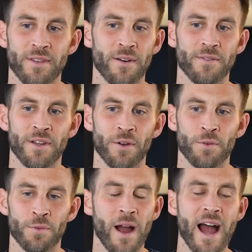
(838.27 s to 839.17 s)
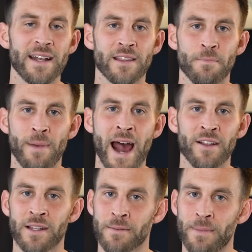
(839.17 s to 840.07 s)
the grind and the
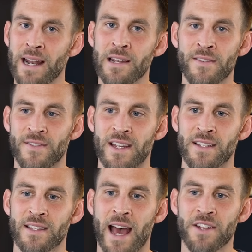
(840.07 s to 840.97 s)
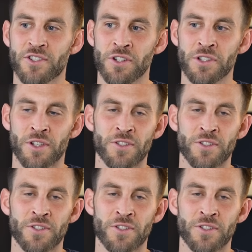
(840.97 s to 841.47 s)
battle and competitiveness, that's just the